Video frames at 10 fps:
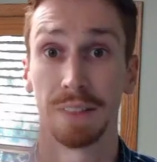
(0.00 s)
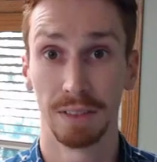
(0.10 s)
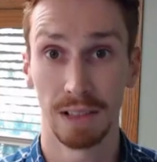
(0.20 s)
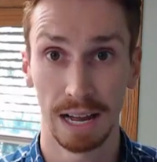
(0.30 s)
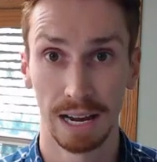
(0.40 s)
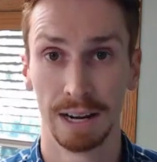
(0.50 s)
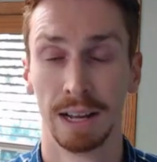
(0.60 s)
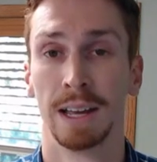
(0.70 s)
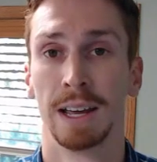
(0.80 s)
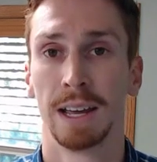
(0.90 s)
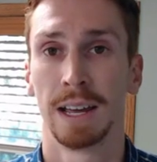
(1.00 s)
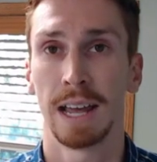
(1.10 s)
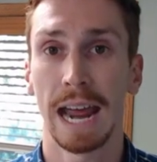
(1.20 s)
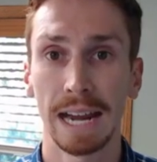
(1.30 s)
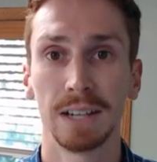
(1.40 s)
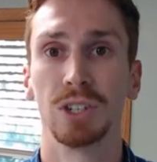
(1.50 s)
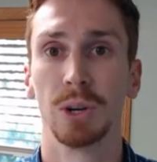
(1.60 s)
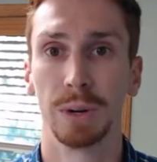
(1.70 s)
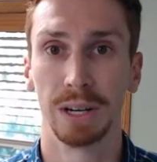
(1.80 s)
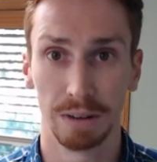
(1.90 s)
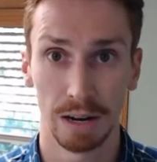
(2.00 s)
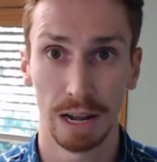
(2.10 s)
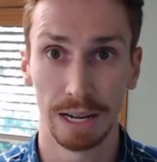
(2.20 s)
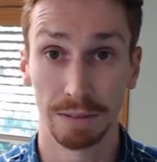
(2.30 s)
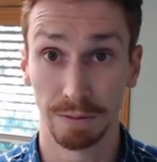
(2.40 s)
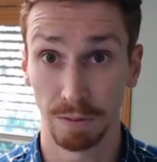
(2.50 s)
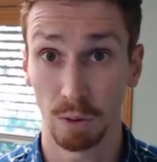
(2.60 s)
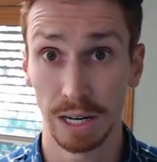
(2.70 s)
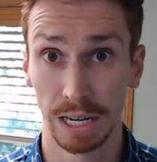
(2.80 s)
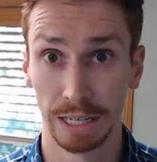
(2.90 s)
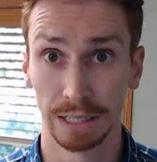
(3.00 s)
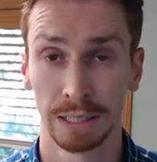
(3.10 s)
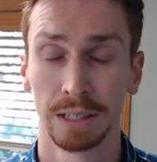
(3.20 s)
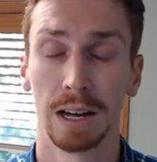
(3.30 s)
down the line aid you in avoiding